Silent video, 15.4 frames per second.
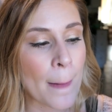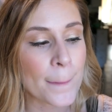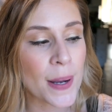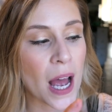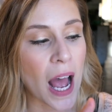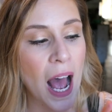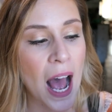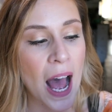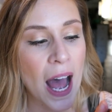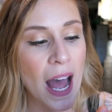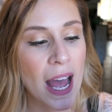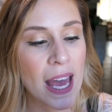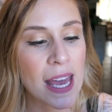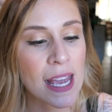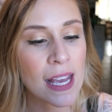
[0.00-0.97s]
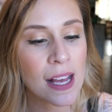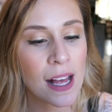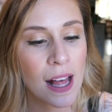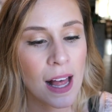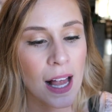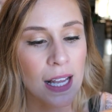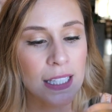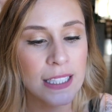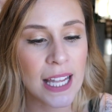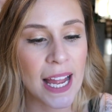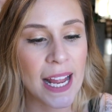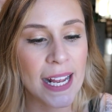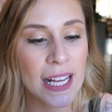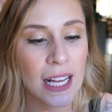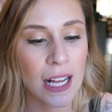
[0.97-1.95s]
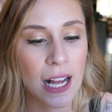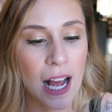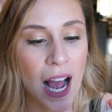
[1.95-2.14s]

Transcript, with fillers: But I, like,